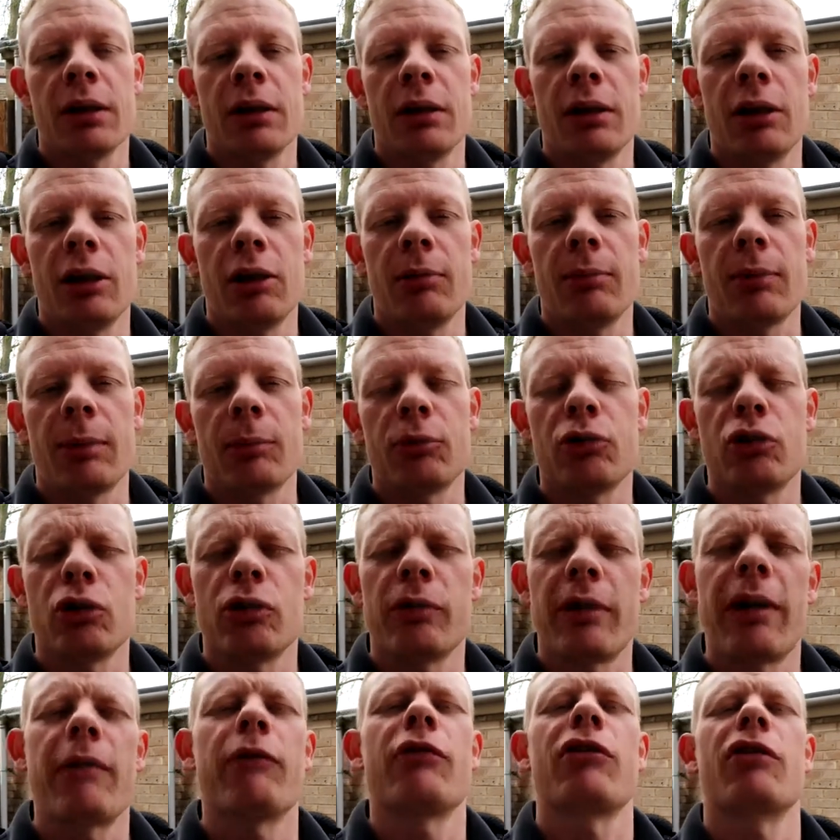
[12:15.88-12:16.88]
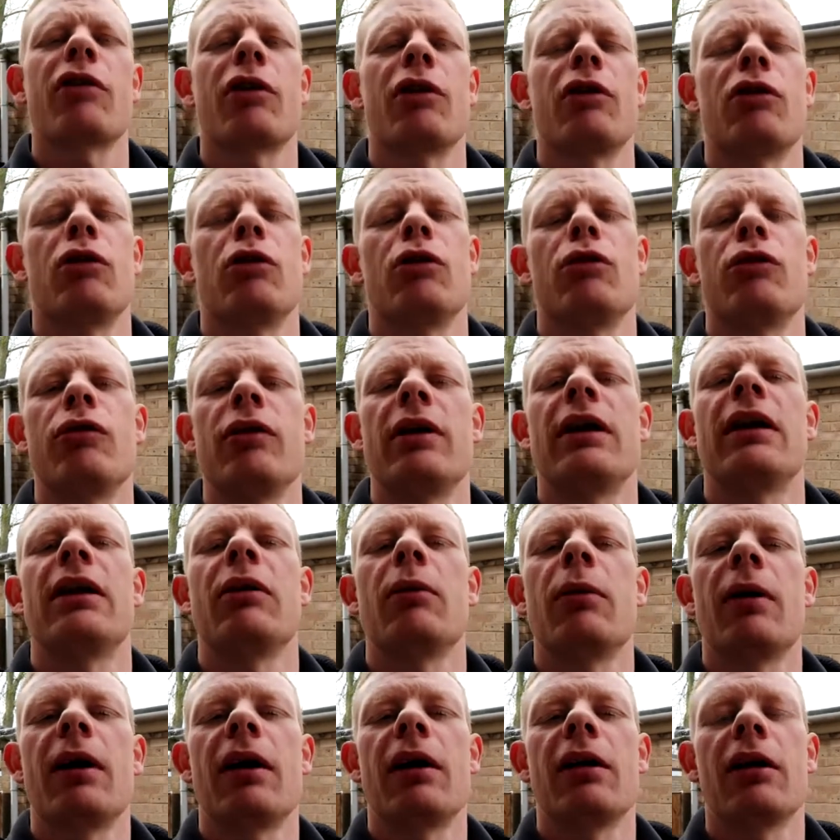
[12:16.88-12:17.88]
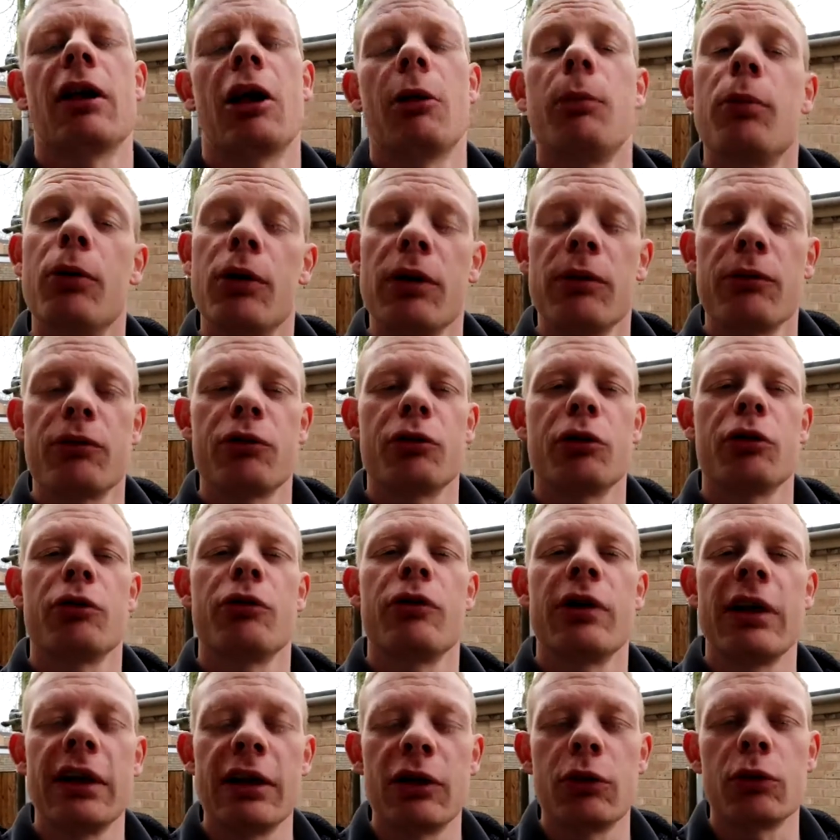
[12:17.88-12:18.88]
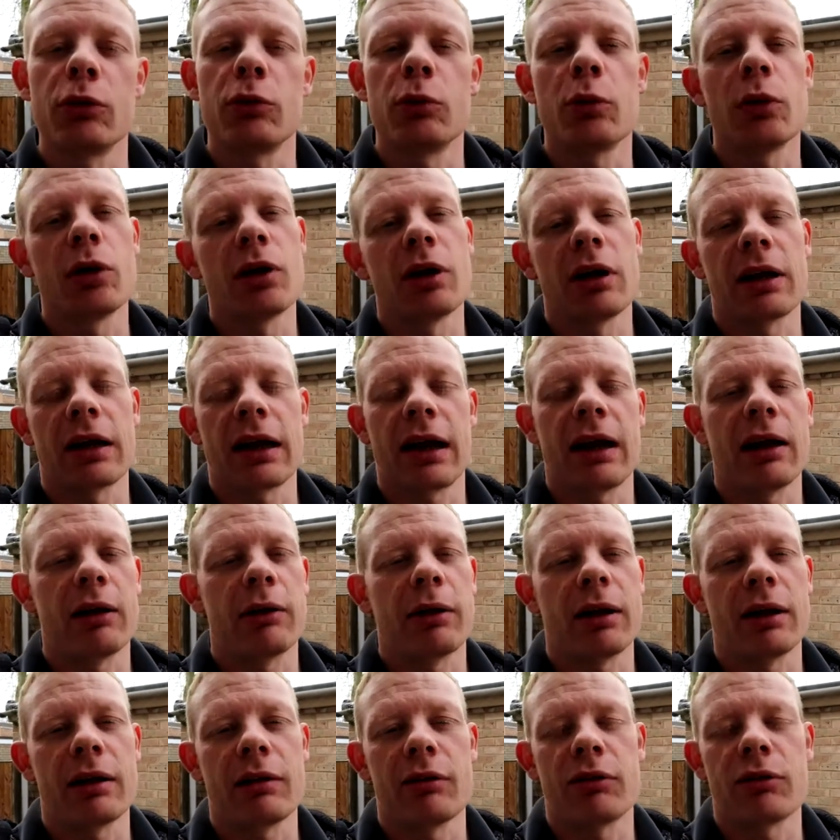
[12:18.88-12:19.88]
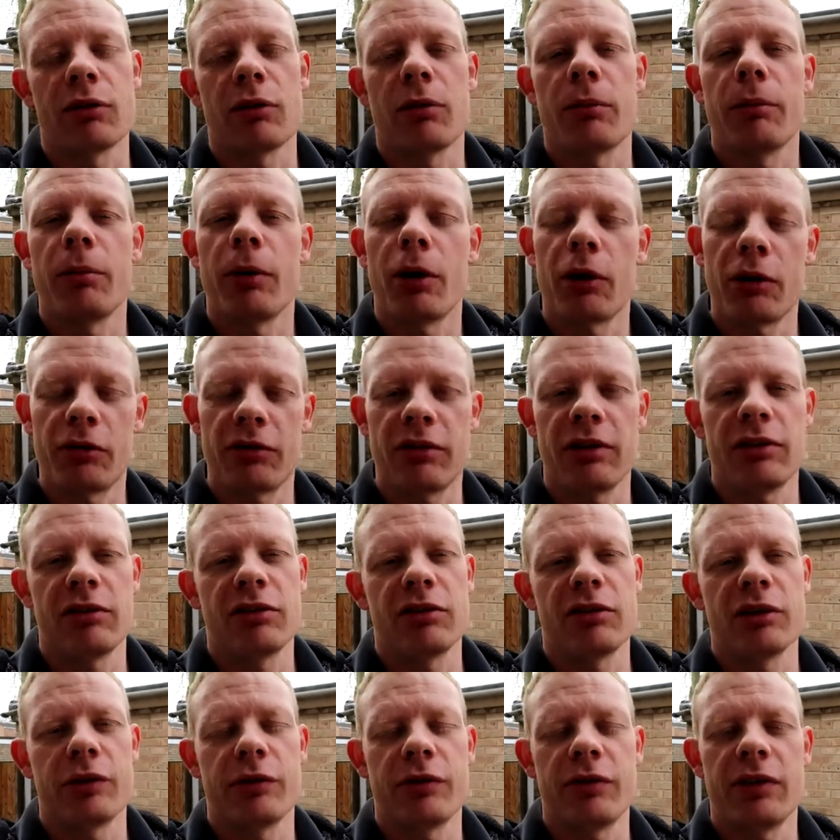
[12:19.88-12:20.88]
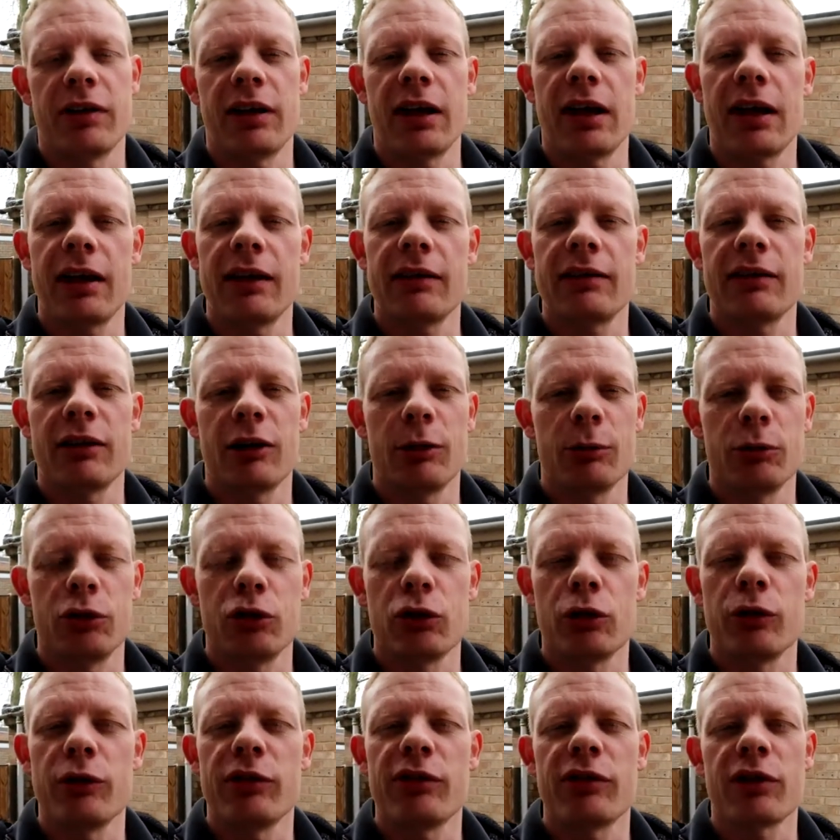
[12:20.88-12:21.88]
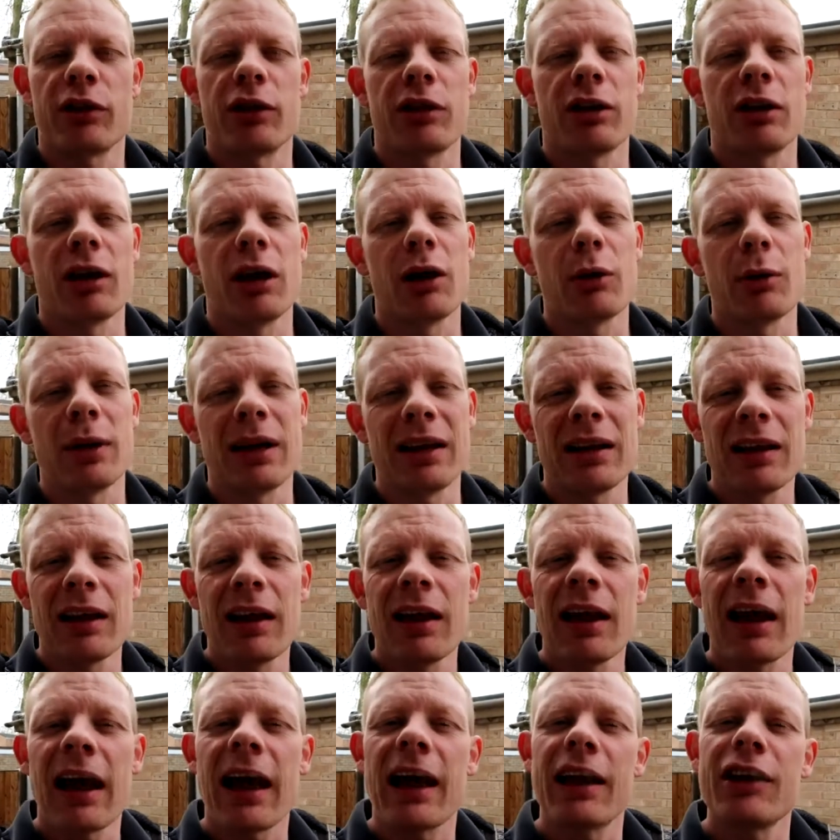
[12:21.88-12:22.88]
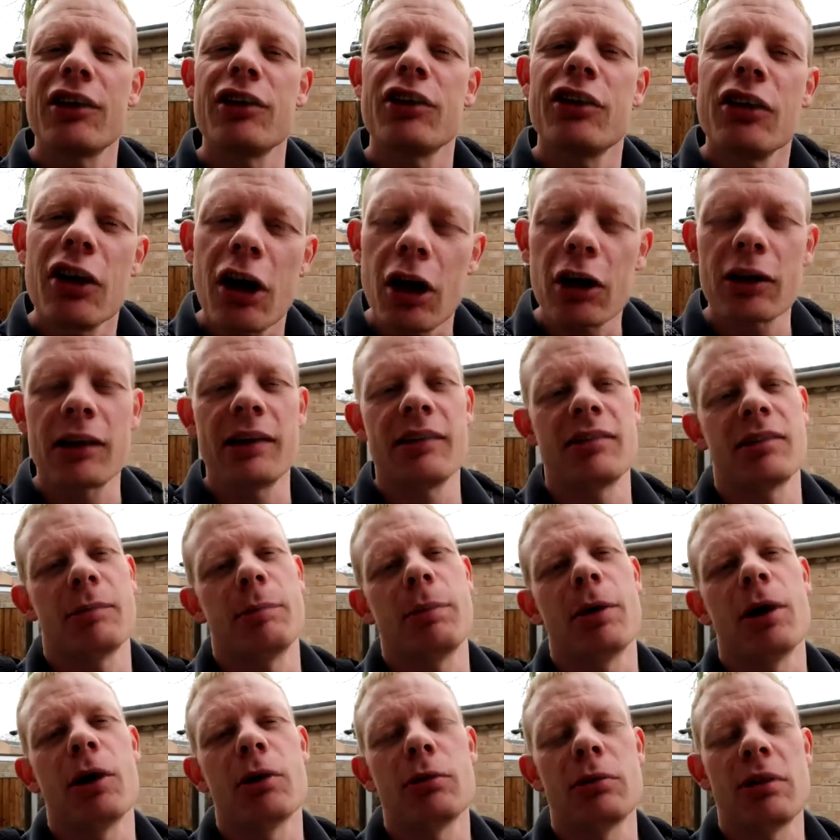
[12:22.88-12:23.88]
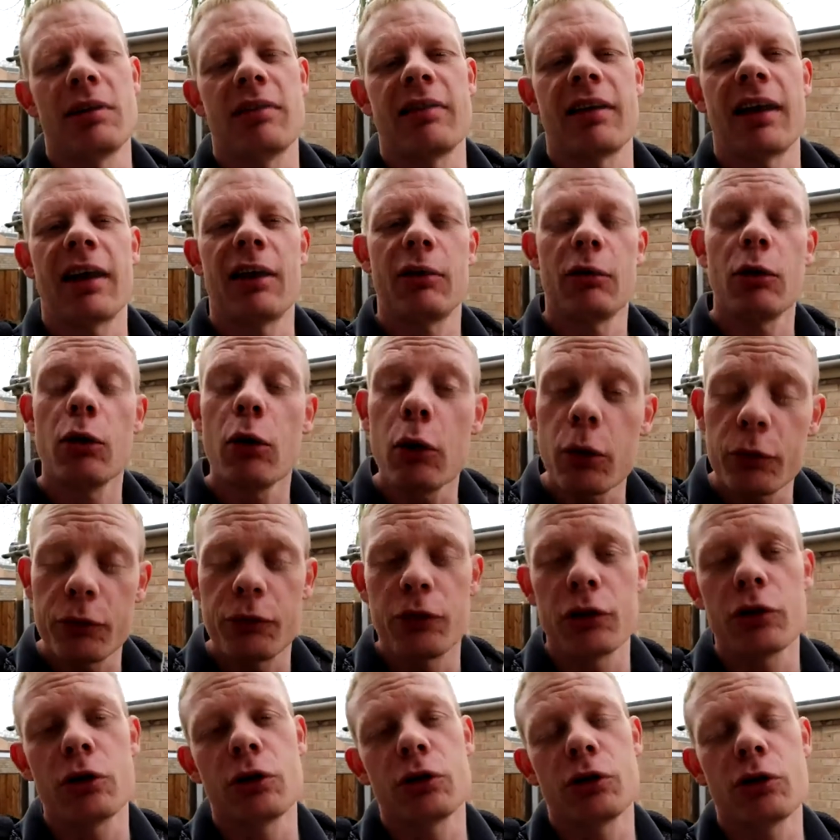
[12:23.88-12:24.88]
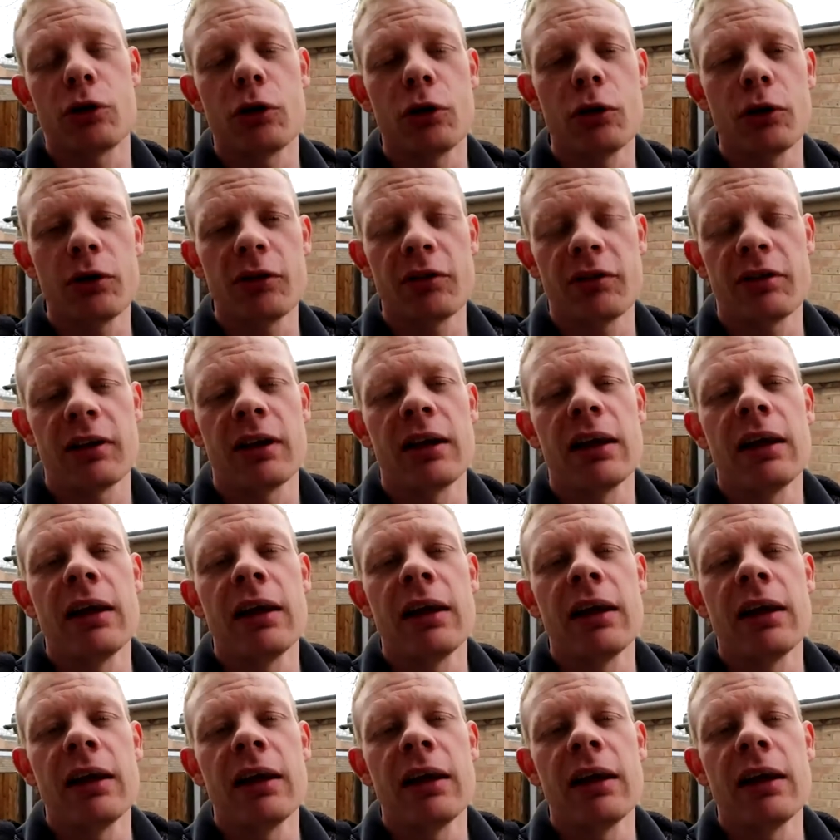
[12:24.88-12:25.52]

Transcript: I'm sure Aaron's going to do really well. I put him through a really good workout and some boxing stuff today, so I'm sure he's going to go in and knock his opponent out, all for a good cause.